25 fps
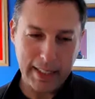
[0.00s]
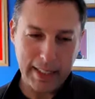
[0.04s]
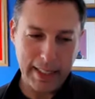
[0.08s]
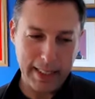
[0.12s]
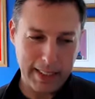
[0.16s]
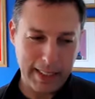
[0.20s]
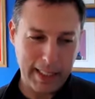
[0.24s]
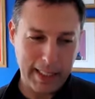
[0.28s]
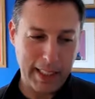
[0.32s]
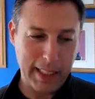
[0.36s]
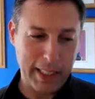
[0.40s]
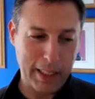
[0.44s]

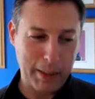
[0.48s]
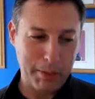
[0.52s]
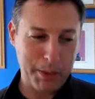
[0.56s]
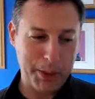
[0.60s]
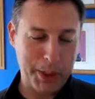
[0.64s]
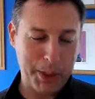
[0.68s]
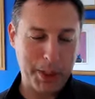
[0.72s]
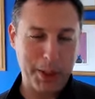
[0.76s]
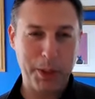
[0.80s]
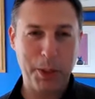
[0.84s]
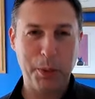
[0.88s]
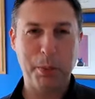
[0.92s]
And I'm
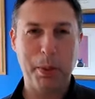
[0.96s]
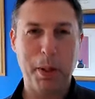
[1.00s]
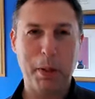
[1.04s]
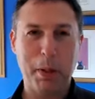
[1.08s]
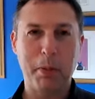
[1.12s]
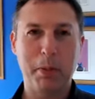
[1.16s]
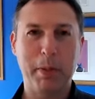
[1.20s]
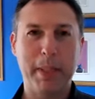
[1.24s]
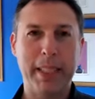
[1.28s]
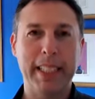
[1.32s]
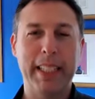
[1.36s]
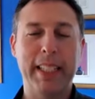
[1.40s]
sure you
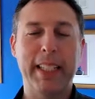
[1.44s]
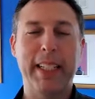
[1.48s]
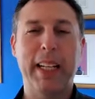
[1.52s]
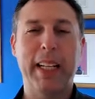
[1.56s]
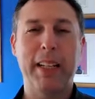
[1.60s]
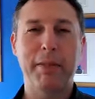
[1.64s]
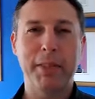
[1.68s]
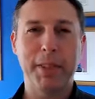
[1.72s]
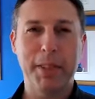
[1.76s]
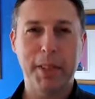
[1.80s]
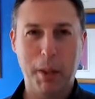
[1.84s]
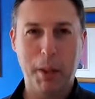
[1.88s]
probably did
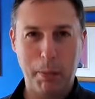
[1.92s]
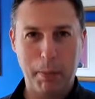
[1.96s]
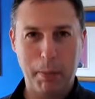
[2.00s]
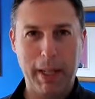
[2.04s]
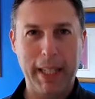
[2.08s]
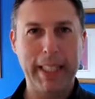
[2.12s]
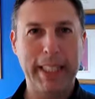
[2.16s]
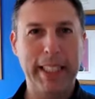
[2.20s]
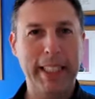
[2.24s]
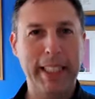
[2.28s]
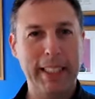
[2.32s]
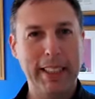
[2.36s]
have some
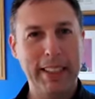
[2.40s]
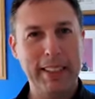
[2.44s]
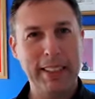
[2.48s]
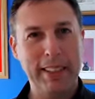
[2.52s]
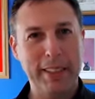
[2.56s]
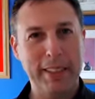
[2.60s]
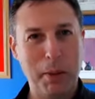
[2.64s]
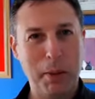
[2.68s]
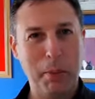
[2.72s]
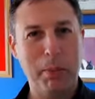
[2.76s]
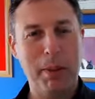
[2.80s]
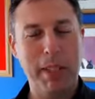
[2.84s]
idea and
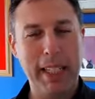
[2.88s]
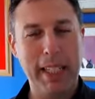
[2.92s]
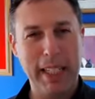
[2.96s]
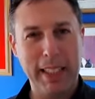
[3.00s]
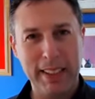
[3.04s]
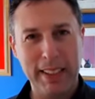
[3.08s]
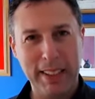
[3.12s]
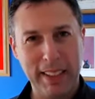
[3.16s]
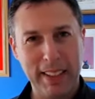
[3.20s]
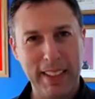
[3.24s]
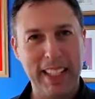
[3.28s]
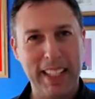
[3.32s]
some
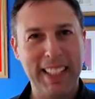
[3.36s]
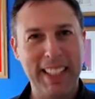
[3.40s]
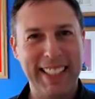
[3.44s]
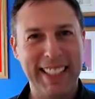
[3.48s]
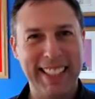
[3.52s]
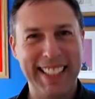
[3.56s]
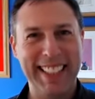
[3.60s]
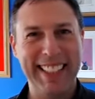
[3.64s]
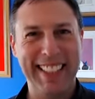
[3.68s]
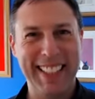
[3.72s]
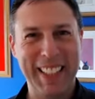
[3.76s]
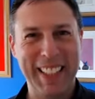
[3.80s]
plan
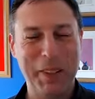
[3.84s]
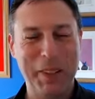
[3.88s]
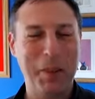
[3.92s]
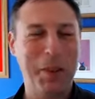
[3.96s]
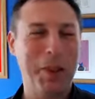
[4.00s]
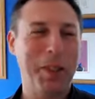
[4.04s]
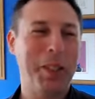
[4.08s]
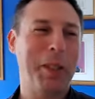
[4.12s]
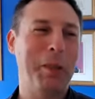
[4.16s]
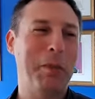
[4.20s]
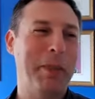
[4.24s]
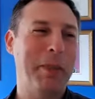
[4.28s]
that that
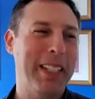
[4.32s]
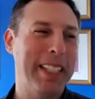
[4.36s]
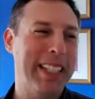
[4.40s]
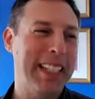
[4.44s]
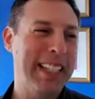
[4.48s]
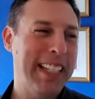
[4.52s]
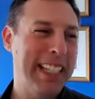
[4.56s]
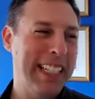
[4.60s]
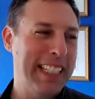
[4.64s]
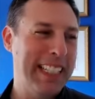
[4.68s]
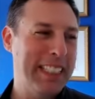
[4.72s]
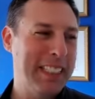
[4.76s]
worked, but
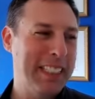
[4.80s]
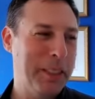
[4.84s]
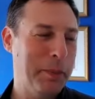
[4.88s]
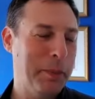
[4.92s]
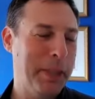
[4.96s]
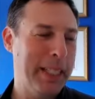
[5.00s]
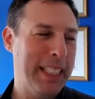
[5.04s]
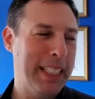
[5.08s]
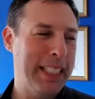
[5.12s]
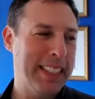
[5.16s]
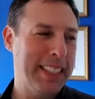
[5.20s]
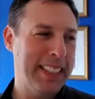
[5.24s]
to
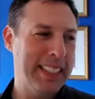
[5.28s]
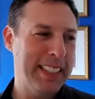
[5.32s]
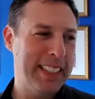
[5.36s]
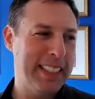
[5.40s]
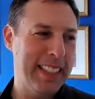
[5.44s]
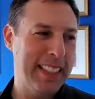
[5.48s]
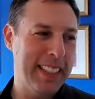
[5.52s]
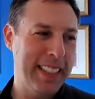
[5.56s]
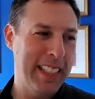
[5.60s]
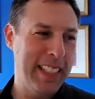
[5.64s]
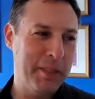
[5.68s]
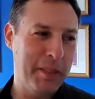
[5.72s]
me,
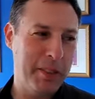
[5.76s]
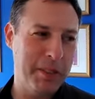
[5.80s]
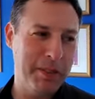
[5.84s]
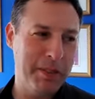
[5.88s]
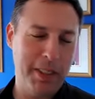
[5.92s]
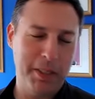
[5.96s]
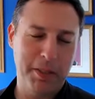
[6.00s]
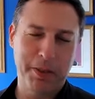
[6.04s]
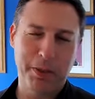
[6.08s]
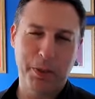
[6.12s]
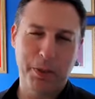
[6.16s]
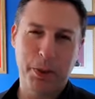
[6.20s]
it never
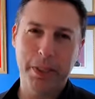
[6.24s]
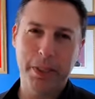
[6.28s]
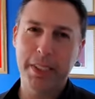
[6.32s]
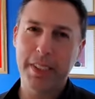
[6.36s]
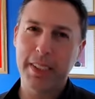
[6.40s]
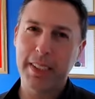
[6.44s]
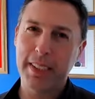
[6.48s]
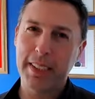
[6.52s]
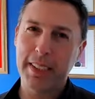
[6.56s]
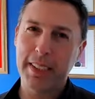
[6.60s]
felt forced.